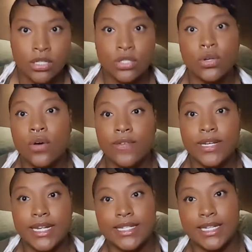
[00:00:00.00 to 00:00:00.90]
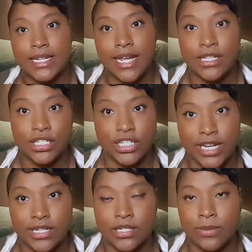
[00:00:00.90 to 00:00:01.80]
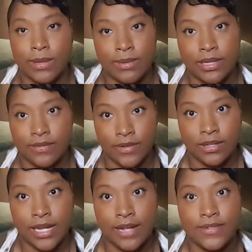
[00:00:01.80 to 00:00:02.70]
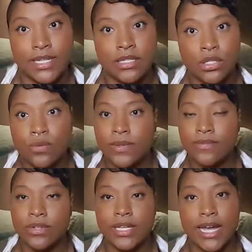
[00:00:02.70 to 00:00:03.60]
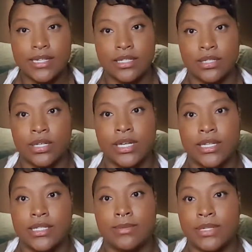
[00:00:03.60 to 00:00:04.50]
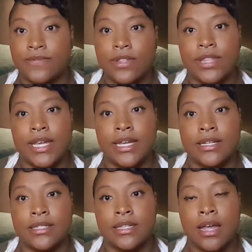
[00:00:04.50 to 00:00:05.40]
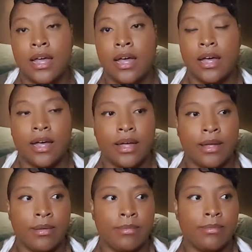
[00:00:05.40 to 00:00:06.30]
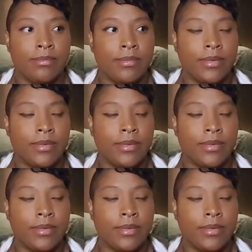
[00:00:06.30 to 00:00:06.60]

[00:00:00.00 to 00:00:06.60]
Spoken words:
So COVID-19 has changed the way we live our lives. And so we've really had to look at some different things, and